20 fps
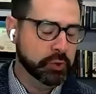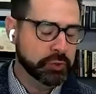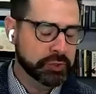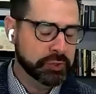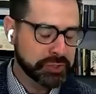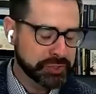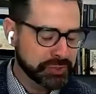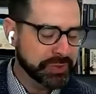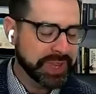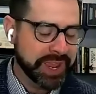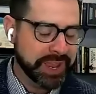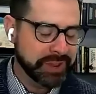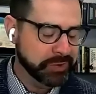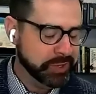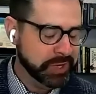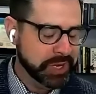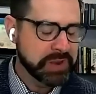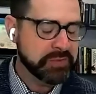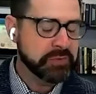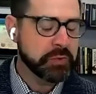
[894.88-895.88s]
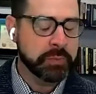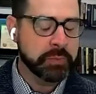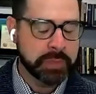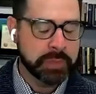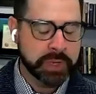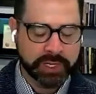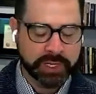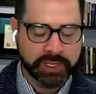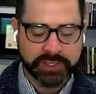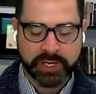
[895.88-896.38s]
or as close as you can. You
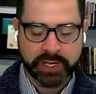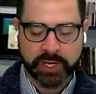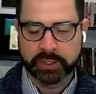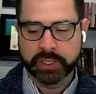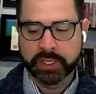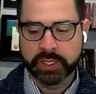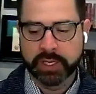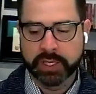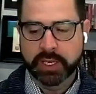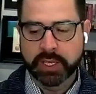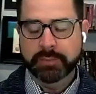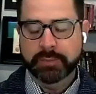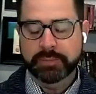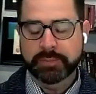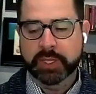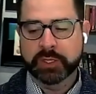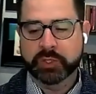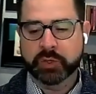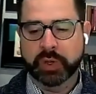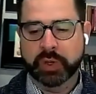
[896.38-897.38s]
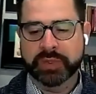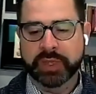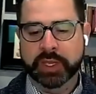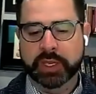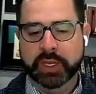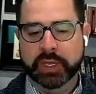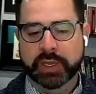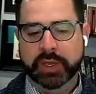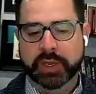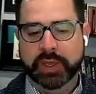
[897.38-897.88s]
can never mitigate entirely.
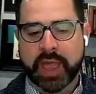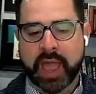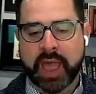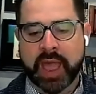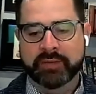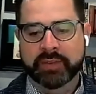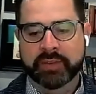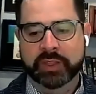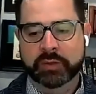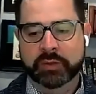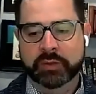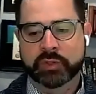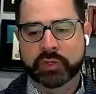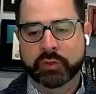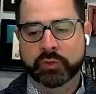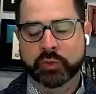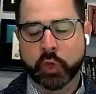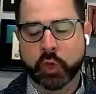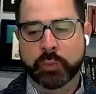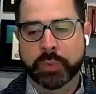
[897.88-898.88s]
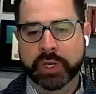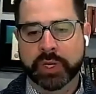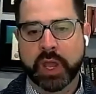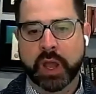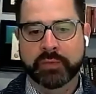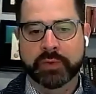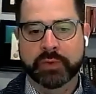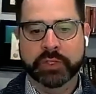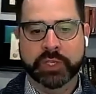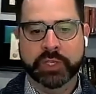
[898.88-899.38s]
And so I think having those
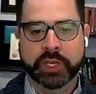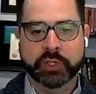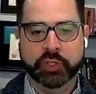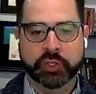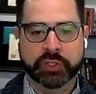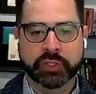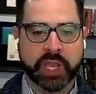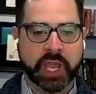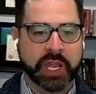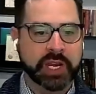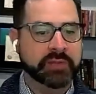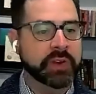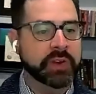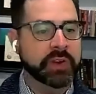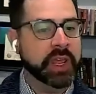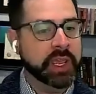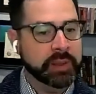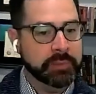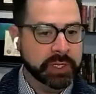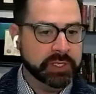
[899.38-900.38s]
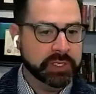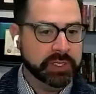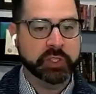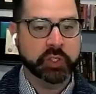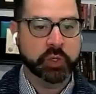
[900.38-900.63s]
open conversations, kind of an